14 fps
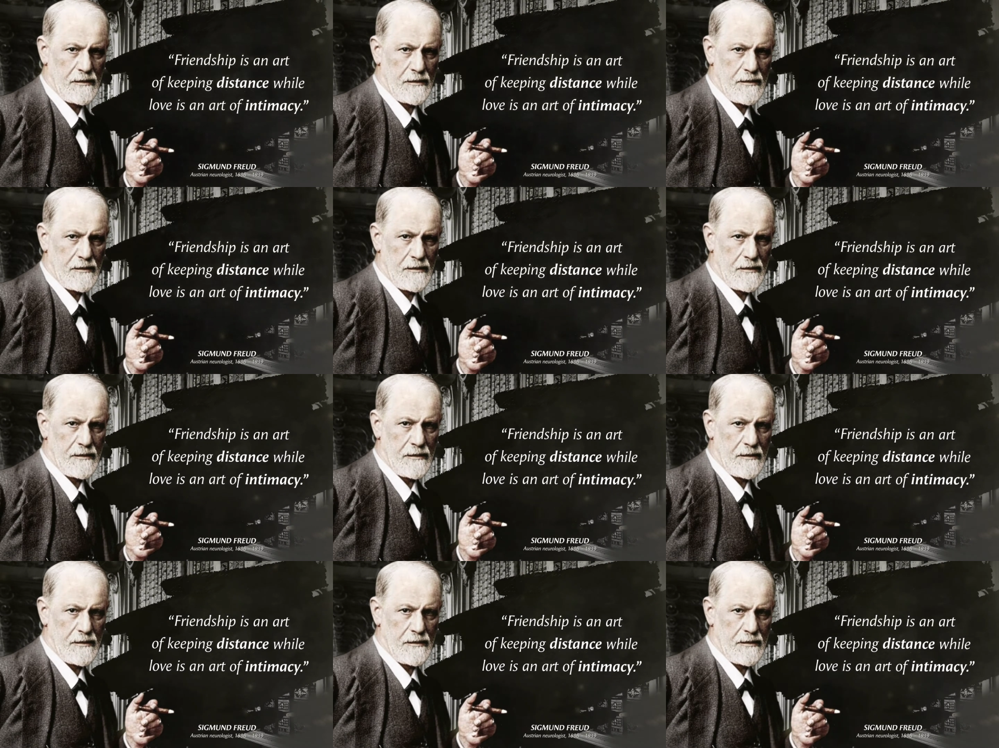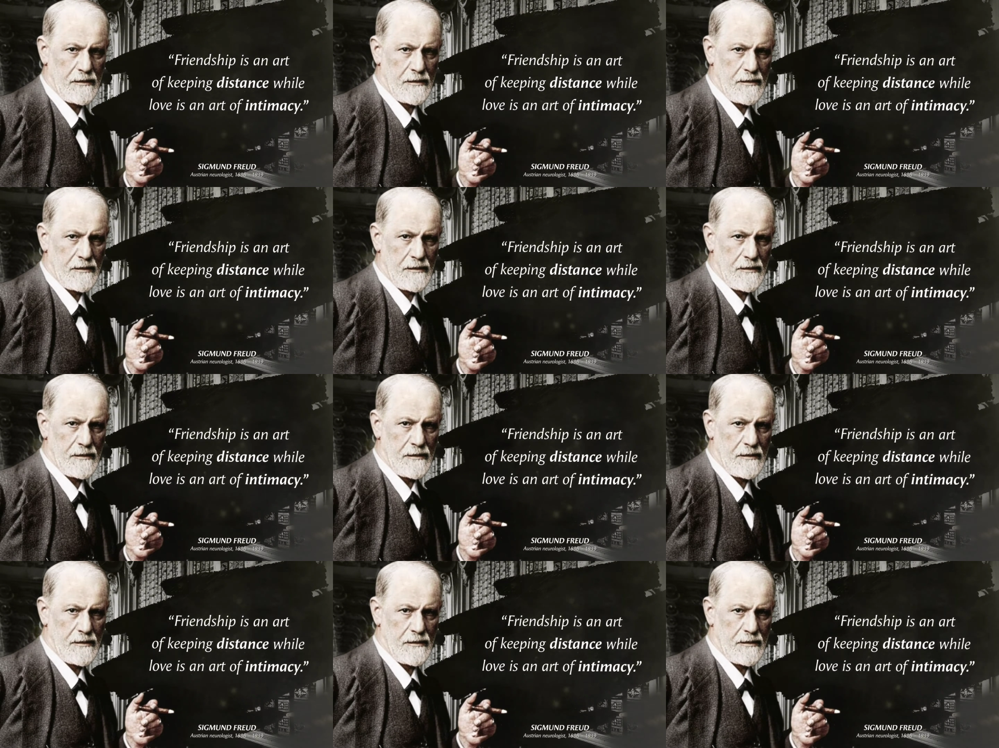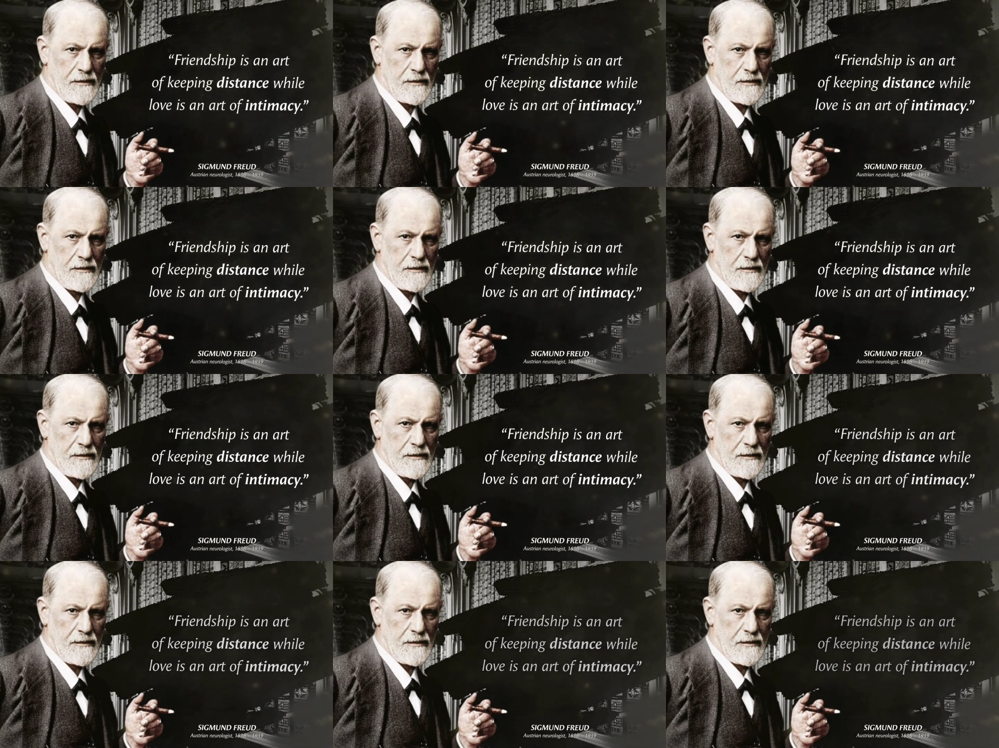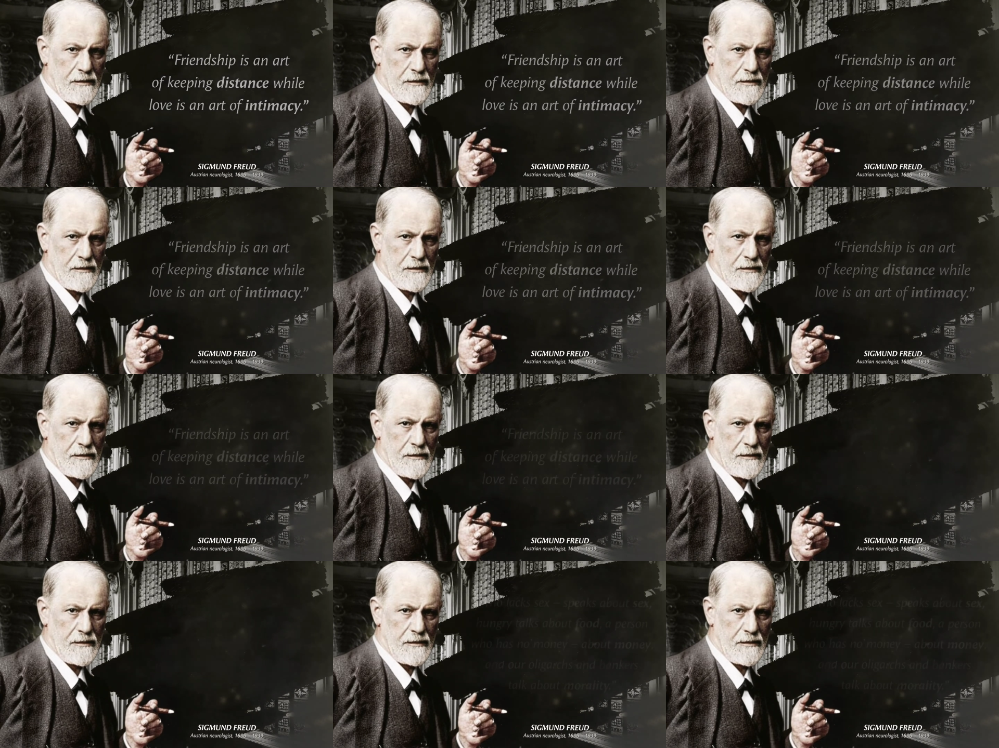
Nobody speaks.